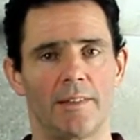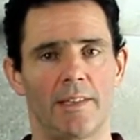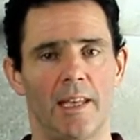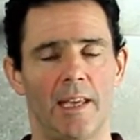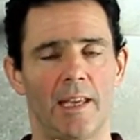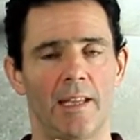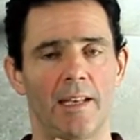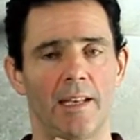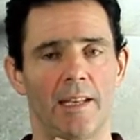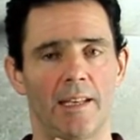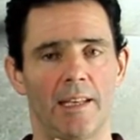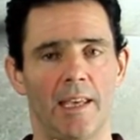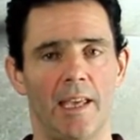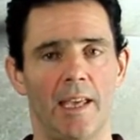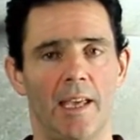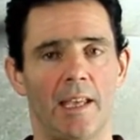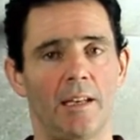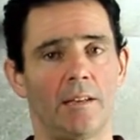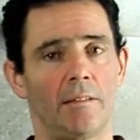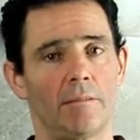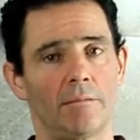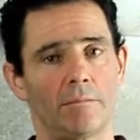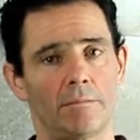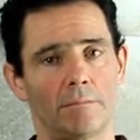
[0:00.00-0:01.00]
Then
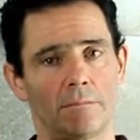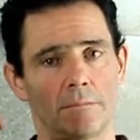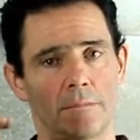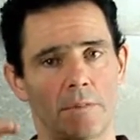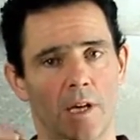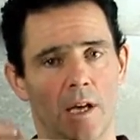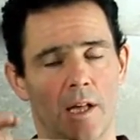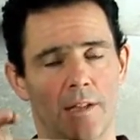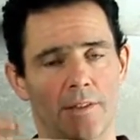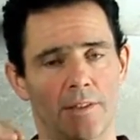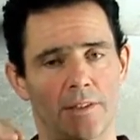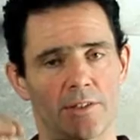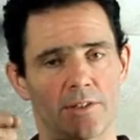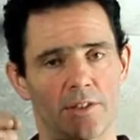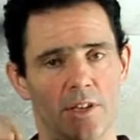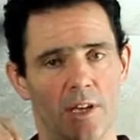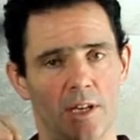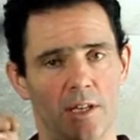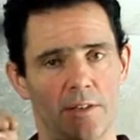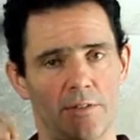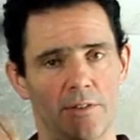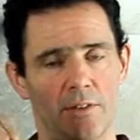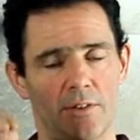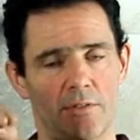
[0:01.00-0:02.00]
again, on the
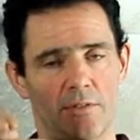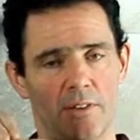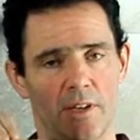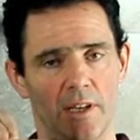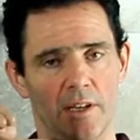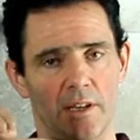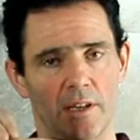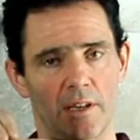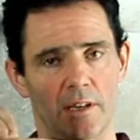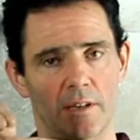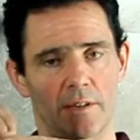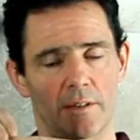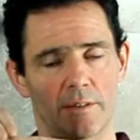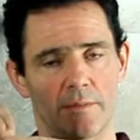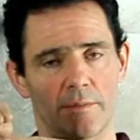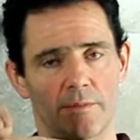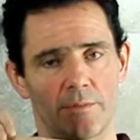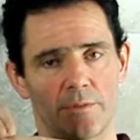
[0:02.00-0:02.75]
side of your finger,